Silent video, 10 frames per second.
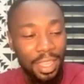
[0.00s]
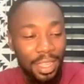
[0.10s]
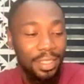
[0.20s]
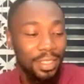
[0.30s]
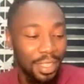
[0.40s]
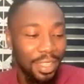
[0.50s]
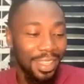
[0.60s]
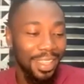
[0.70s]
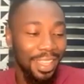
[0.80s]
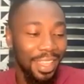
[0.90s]
And
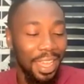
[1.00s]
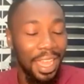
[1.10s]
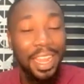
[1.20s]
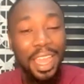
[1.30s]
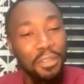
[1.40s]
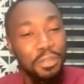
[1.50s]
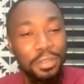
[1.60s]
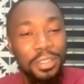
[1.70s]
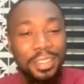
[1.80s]
I like food.